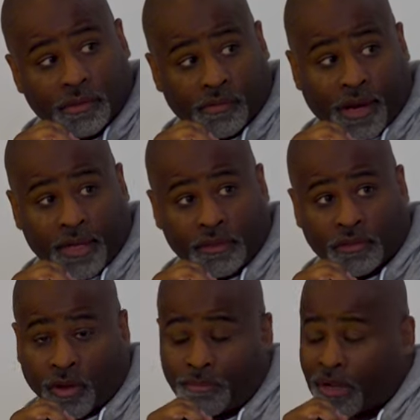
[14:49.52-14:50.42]
Right,
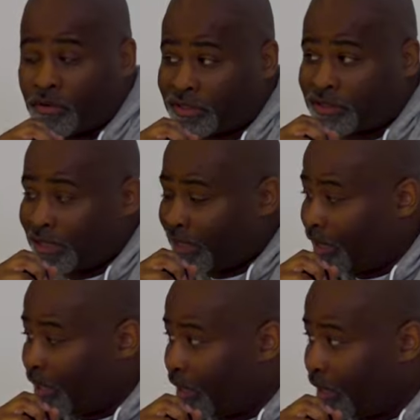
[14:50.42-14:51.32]
so I'm not going to sit
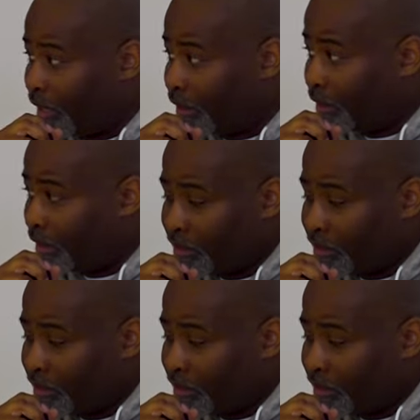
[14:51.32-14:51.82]
here and